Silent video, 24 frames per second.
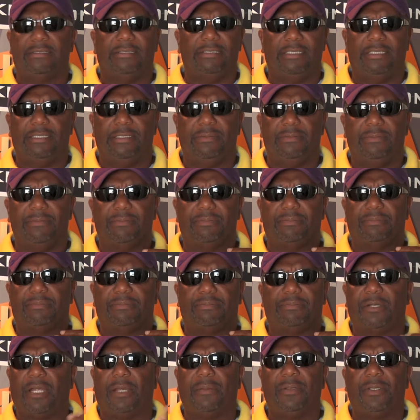You
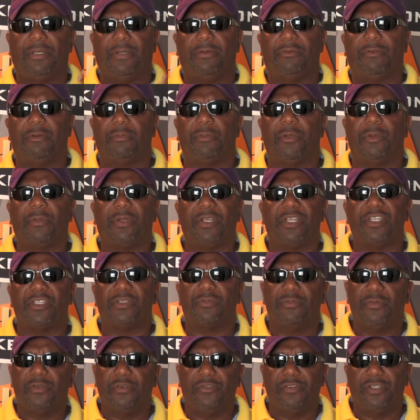probably don't remember his
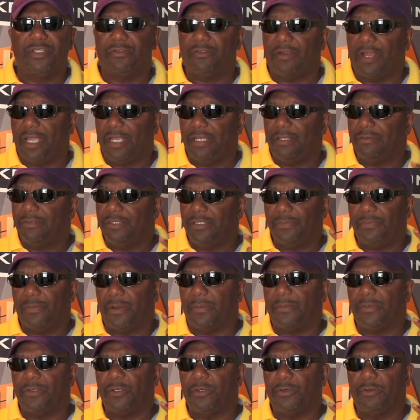movie, right? You
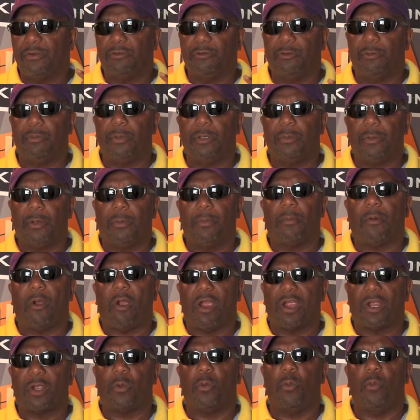probably don't even remember
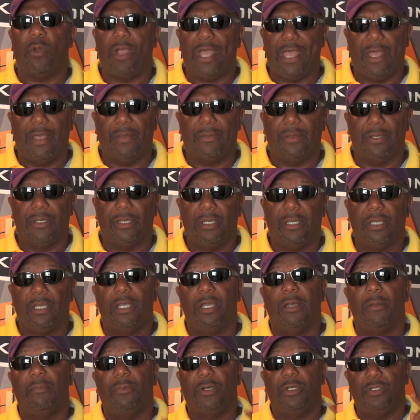Mark Webb,
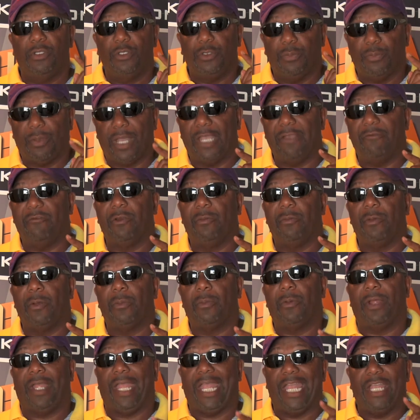but you might
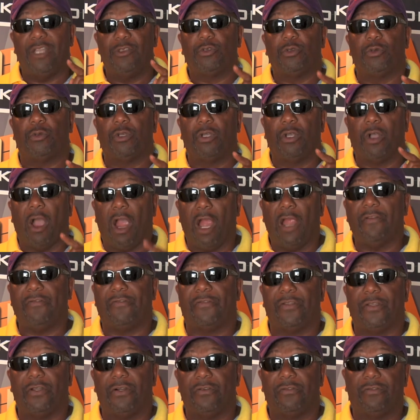remember Andrew
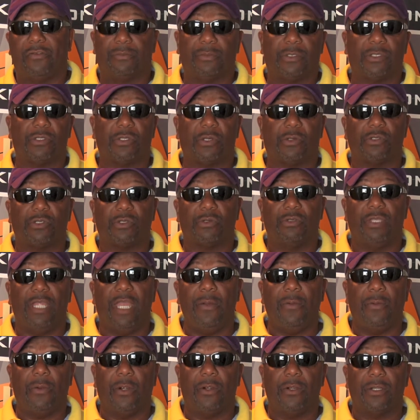Garfield from The Social
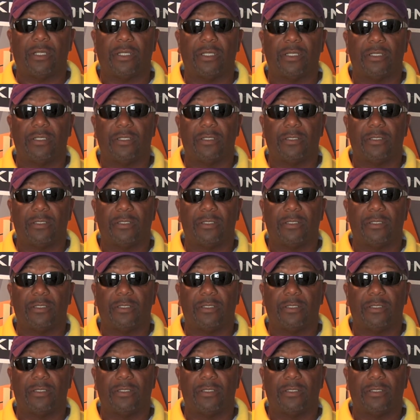Network,